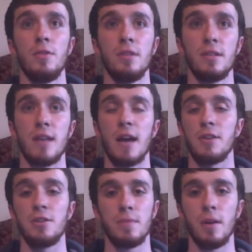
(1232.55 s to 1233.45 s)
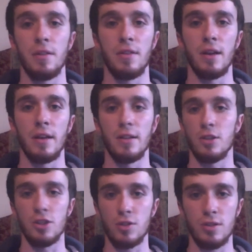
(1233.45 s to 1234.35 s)
you can detach a thing and then
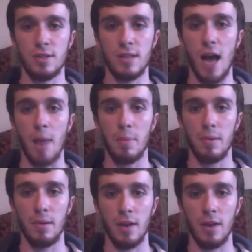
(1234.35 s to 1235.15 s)
just stop